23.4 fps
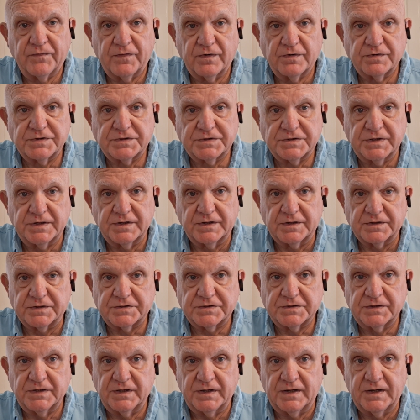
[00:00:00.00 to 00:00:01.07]
first
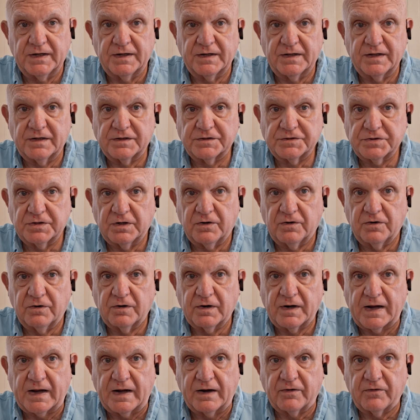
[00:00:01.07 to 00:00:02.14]
sentence in the song,
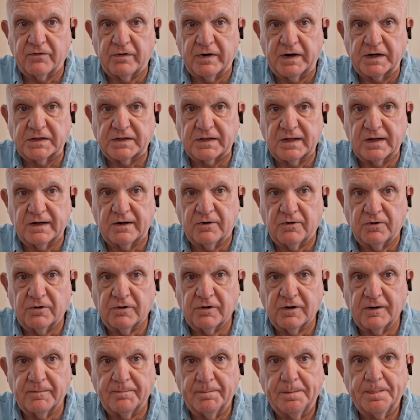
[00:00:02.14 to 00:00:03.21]
How Great Thou
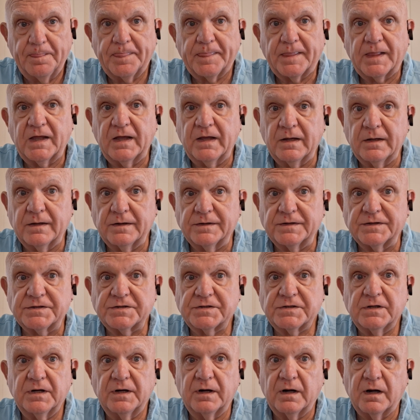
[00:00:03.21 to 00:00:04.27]
Art,
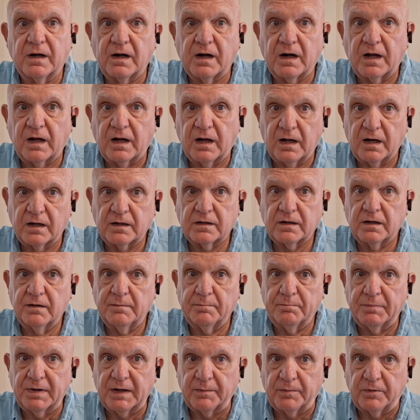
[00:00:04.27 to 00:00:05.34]
is not
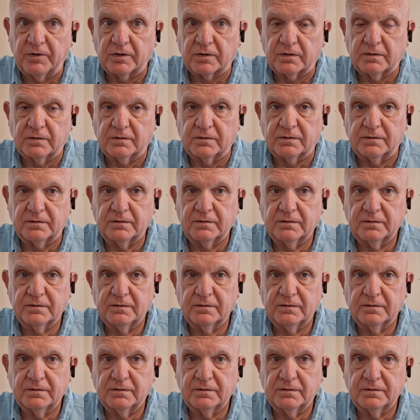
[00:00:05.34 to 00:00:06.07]
biblical.